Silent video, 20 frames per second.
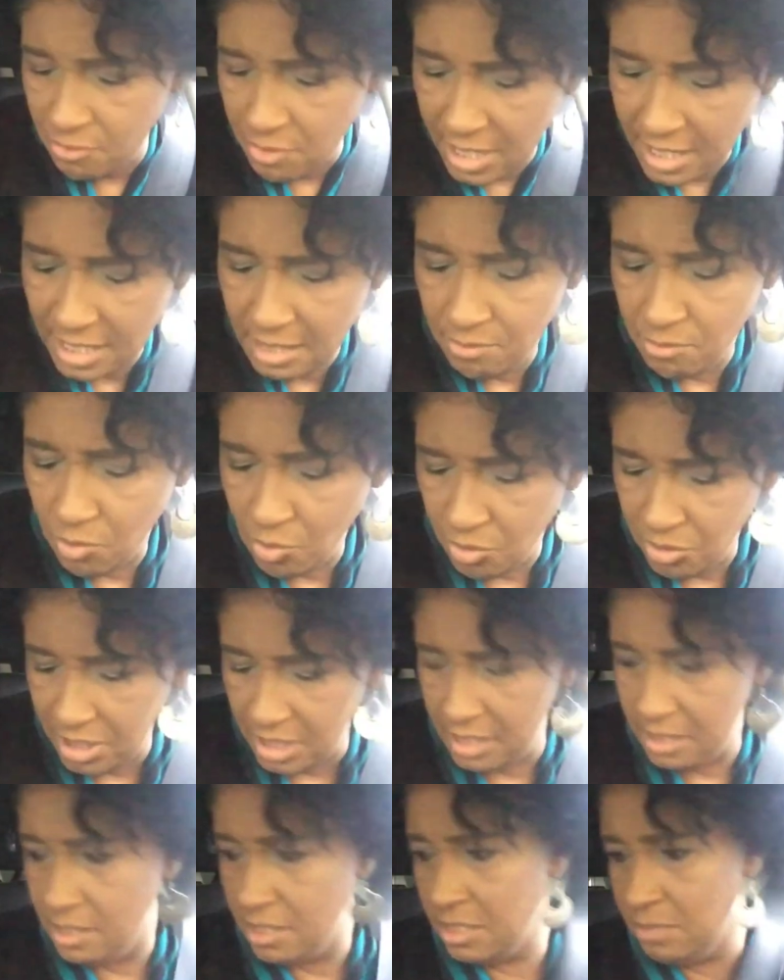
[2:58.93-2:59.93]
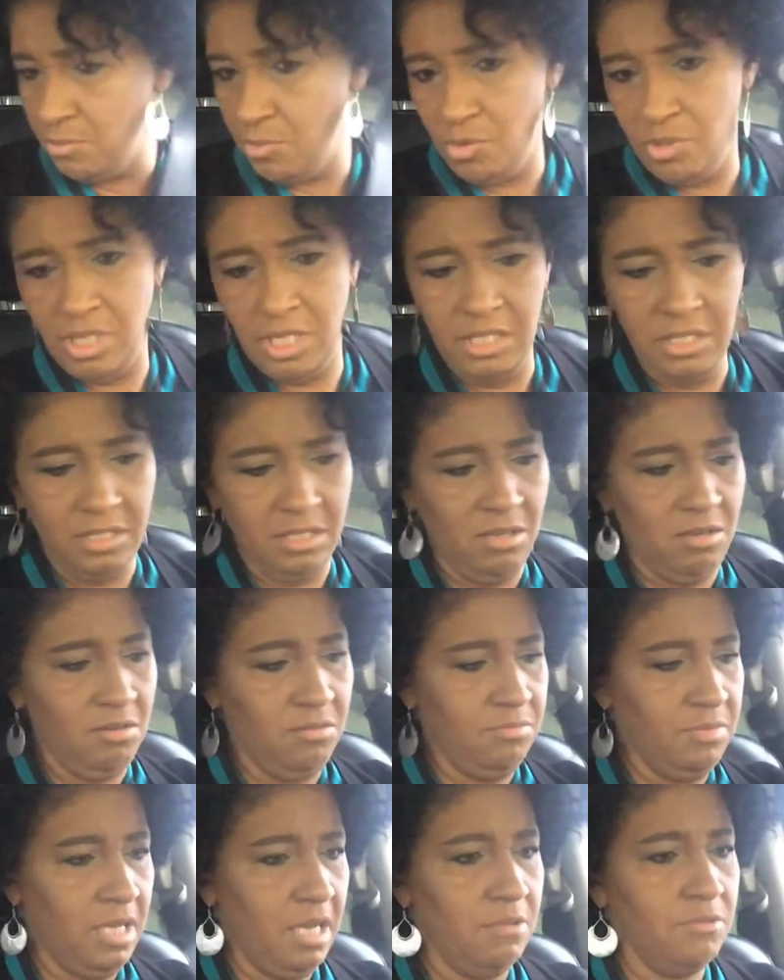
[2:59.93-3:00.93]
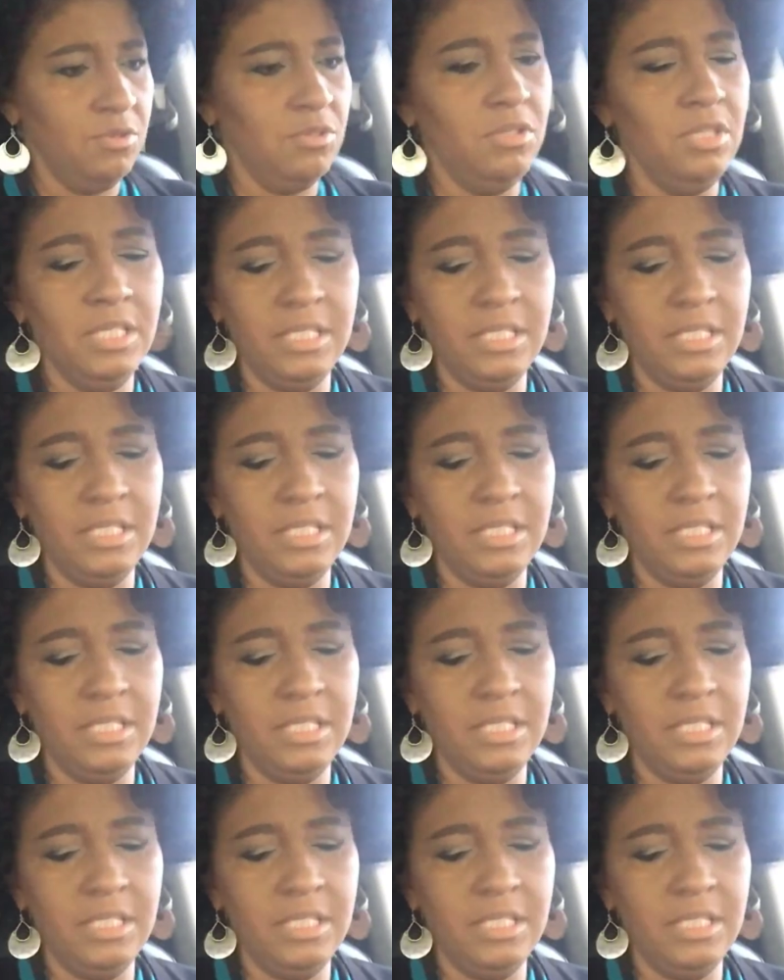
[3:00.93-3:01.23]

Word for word: rainy morning this morning, so I'm not real